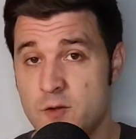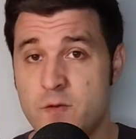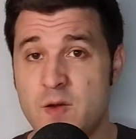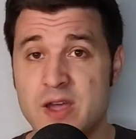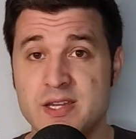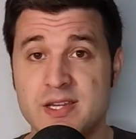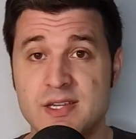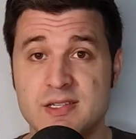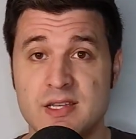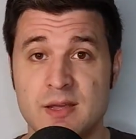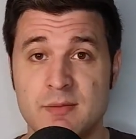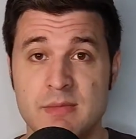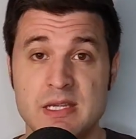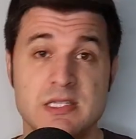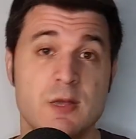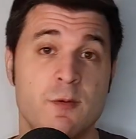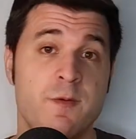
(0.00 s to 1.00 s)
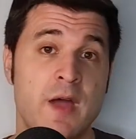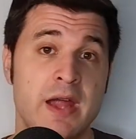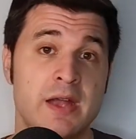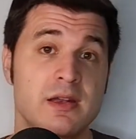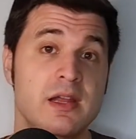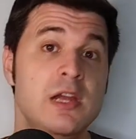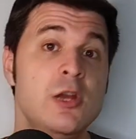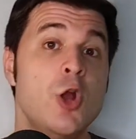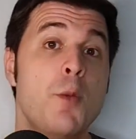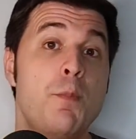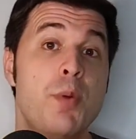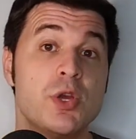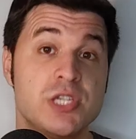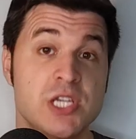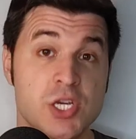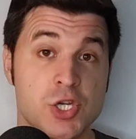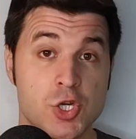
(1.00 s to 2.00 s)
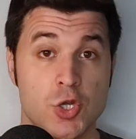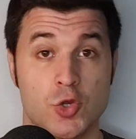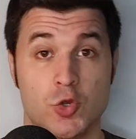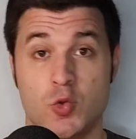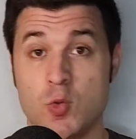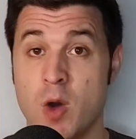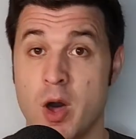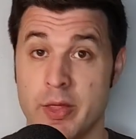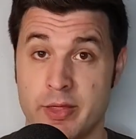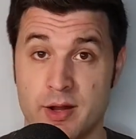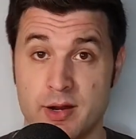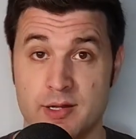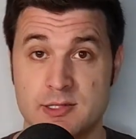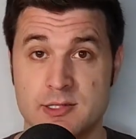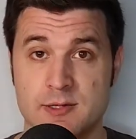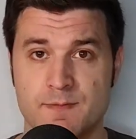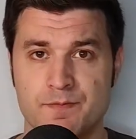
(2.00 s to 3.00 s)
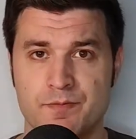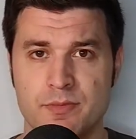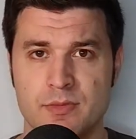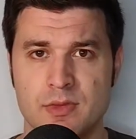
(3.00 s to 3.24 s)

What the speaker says: Fascism is defined in opposition to others.